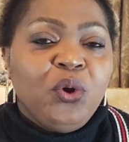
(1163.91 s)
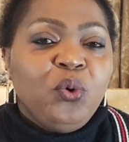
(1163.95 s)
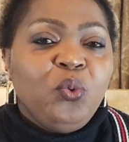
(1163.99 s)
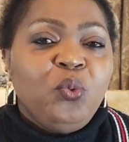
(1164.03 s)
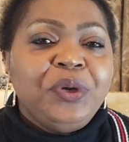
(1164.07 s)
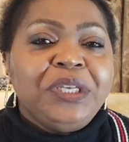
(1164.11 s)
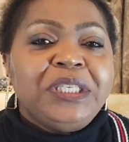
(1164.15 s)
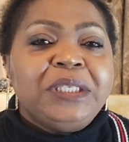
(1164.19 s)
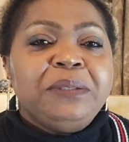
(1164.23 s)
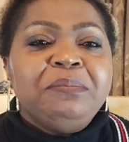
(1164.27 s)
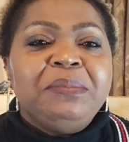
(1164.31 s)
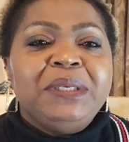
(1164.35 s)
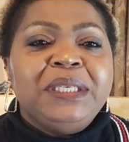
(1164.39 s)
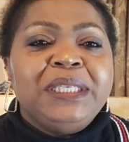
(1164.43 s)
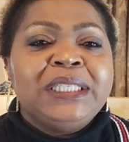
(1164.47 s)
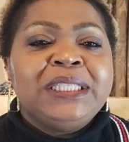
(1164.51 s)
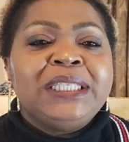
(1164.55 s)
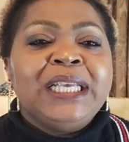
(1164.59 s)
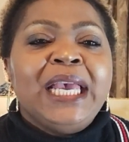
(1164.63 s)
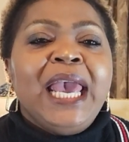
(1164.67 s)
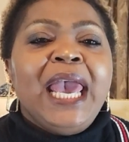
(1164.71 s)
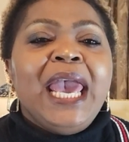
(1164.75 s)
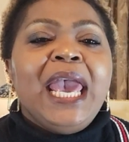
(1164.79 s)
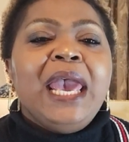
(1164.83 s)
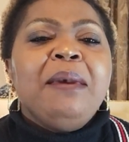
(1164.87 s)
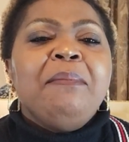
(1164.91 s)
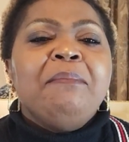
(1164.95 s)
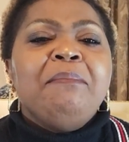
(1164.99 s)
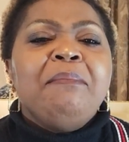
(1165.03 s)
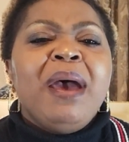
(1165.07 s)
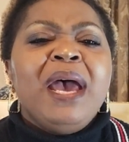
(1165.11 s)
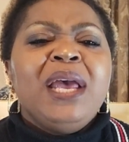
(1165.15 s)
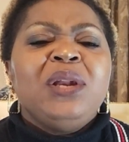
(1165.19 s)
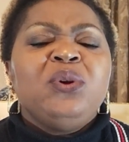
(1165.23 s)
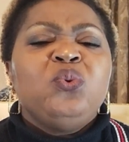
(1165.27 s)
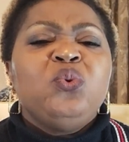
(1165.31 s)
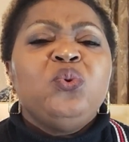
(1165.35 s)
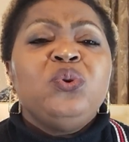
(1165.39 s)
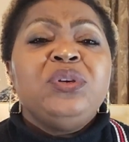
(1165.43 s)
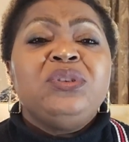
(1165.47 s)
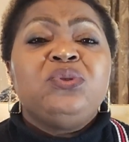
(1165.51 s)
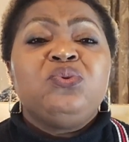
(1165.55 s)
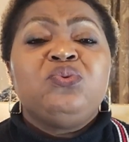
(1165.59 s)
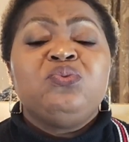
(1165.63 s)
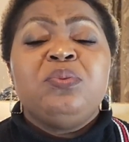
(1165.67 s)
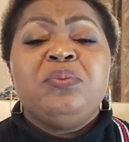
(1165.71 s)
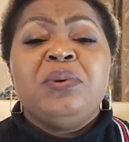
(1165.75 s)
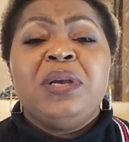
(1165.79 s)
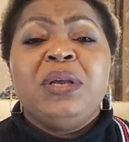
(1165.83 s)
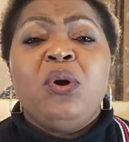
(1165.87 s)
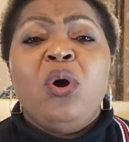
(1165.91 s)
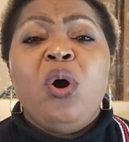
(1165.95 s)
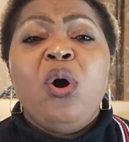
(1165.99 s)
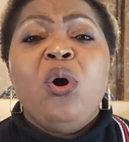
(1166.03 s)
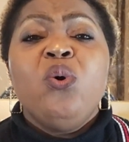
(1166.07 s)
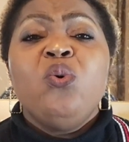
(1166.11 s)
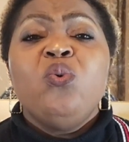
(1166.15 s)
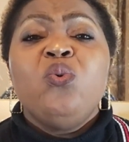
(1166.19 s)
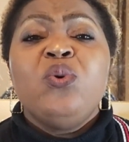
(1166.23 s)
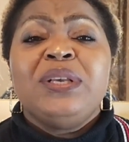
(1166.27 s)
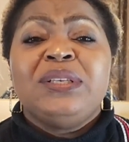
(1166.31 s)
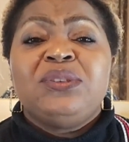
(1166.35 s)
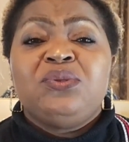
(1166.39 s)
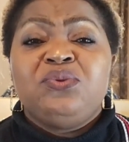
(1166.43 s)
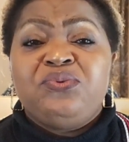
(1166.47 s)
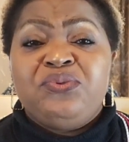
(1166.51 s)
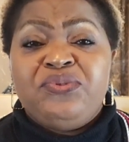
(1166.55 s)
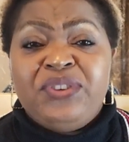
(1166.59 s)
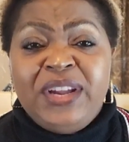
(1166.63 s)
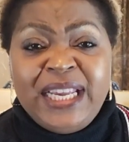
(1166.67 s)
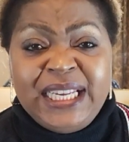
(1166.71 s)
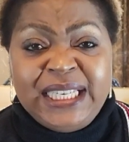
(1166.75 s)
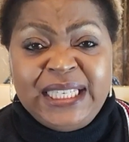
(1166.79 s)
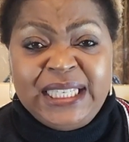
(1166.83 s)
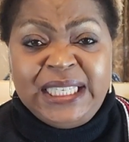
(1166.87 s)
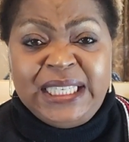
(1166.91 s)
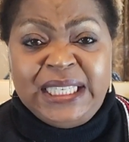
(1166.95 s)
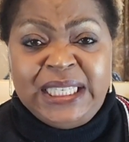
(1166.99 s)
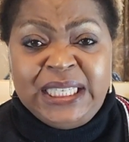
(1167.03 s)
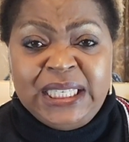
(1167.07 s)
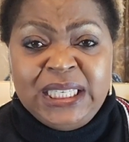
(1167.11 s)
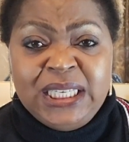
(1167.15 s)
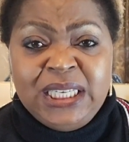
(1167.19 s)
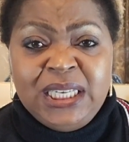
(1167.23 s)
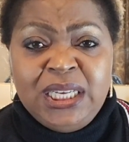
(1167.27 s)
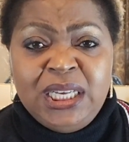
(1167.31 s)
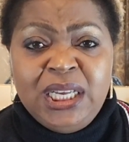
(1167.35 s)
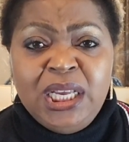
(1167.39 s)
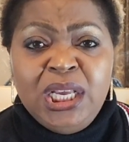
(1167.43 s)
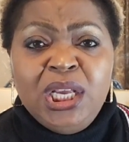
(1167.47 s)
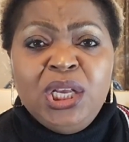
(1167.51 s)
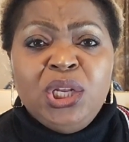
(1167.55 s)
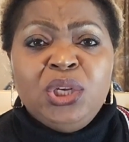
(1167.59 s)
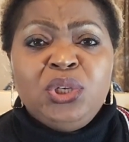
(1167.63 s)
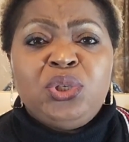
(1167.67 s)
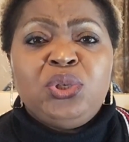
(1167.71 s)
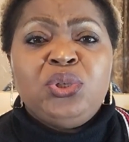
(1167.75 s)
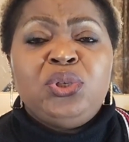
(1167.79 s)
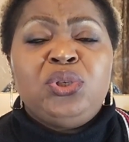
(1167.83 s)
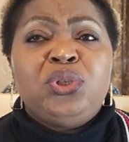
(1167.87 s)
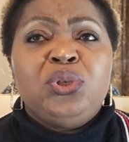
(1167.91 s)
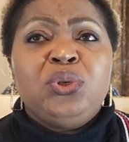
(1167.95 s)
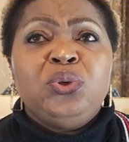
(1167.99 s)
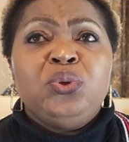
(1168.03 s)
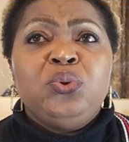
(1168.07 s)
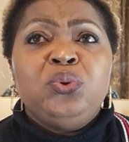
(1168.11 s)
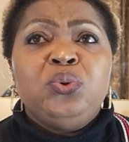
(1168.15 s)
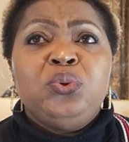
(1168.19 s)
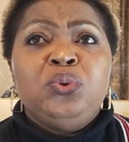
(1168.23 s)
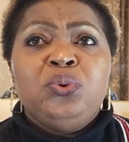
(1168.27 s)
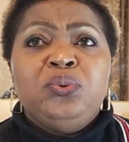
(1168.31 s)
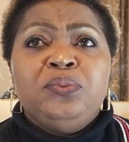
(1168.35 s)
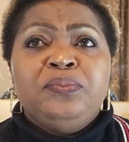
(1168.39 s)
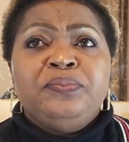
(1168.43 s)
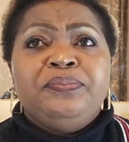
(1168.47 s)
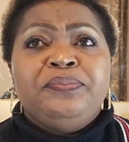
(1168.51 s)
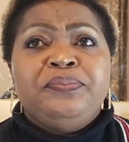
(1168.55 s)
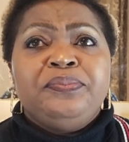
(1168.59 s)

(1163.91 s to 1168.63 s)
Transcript: which means a man who is always ready to do,